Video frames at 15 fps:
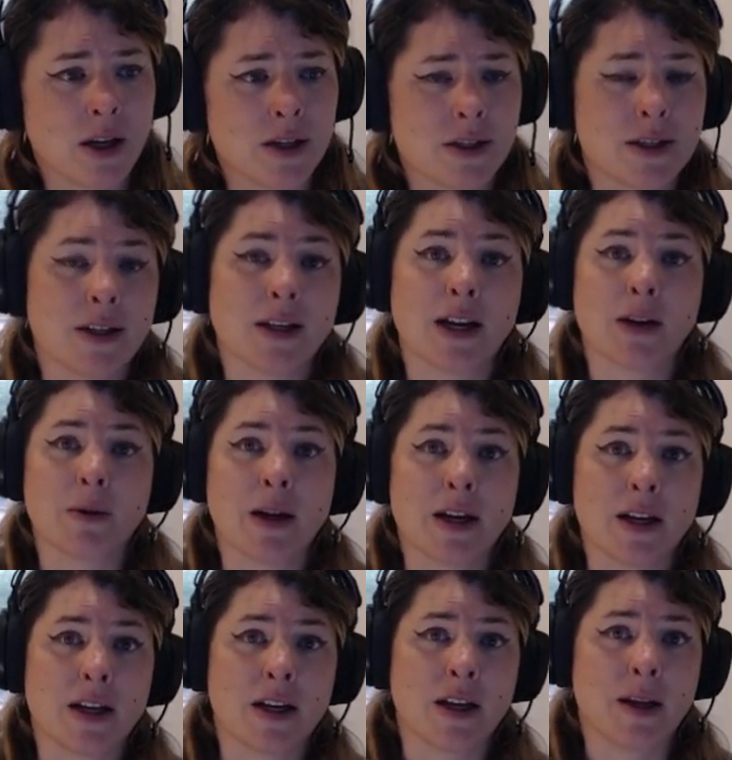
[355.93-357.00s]
to
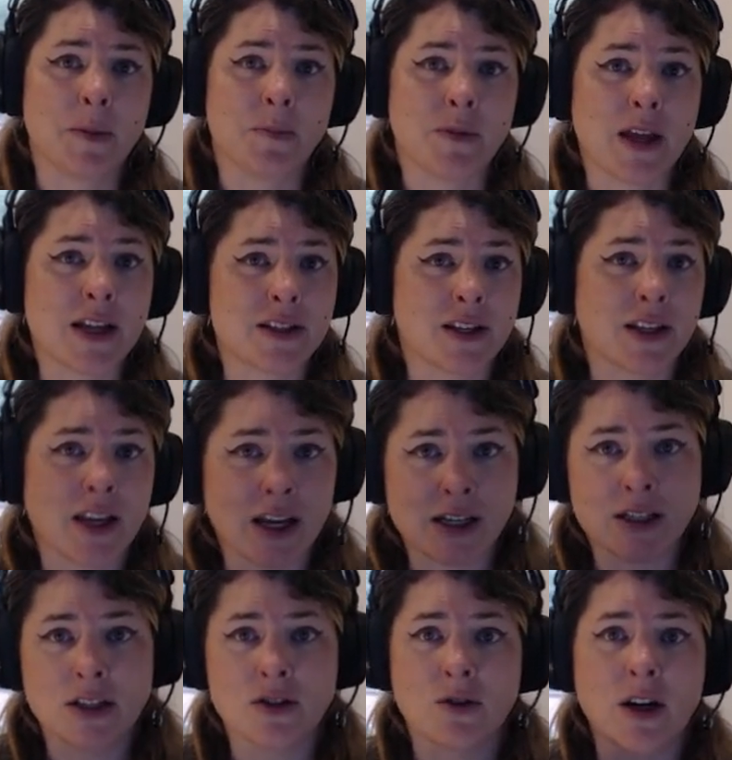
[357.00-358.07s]
narrate it. And that's again
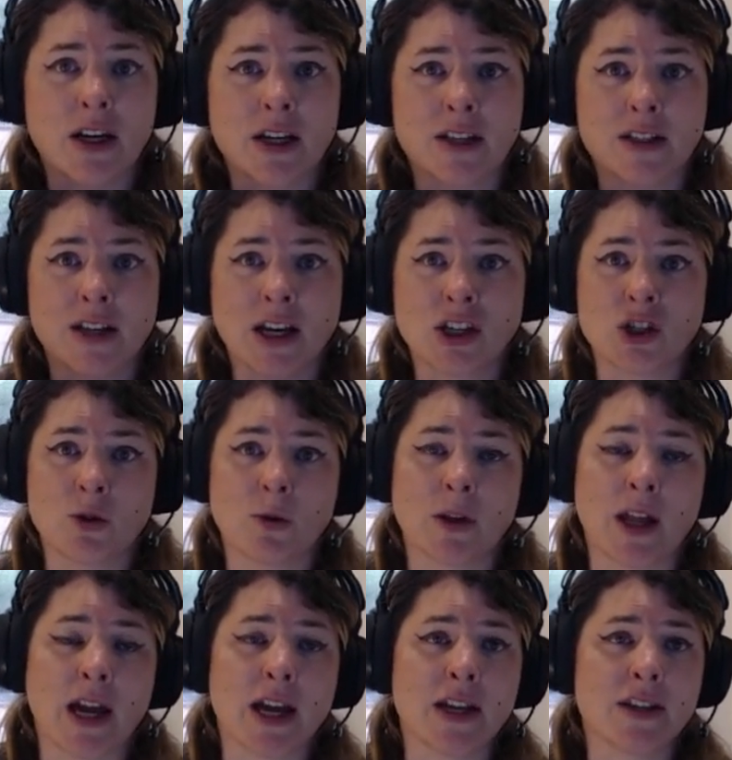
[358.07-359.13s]
to try to
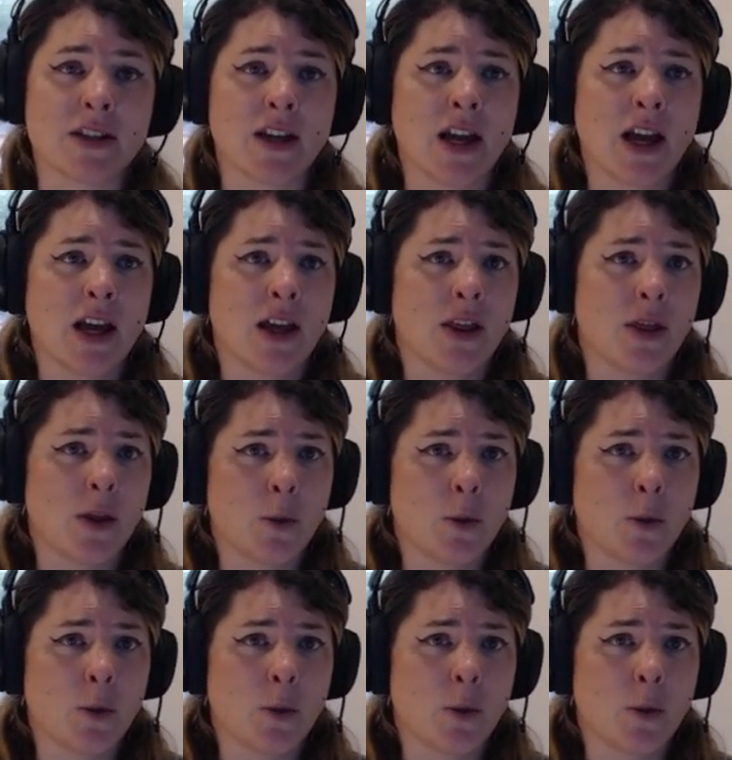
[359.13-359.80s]
contextualize the